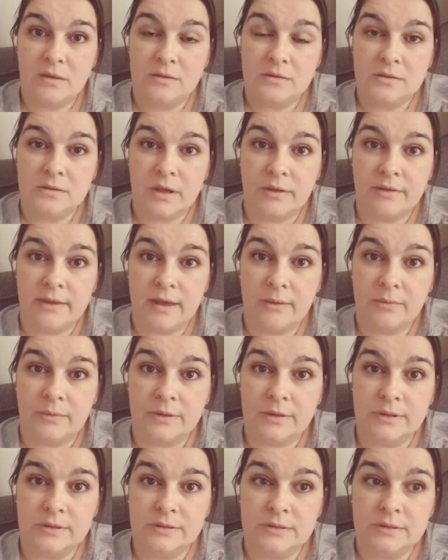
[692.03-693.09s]
So that
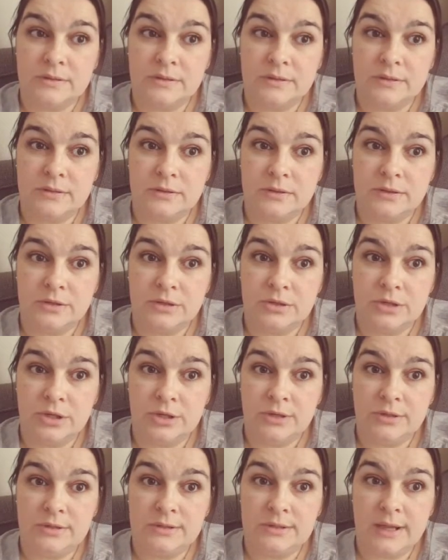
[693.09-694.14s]
was the
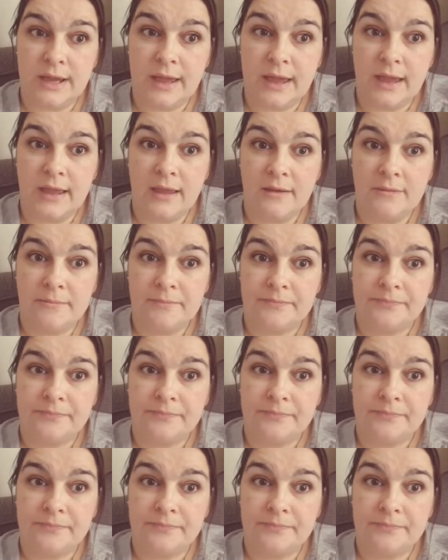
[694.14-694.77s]
Tuesday,